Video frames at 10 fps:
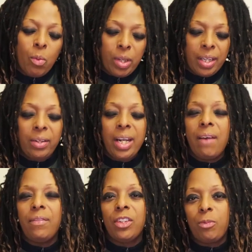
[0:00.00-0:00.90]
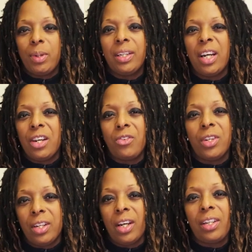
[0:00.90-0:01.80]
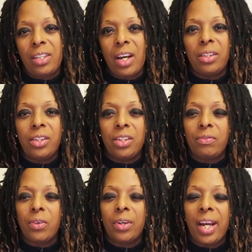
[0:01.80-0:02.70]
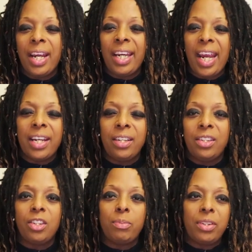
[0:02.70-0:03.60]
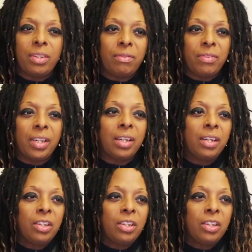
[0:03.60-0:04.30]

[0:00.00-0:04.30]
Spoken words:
without having to spend $190 for a Canon specific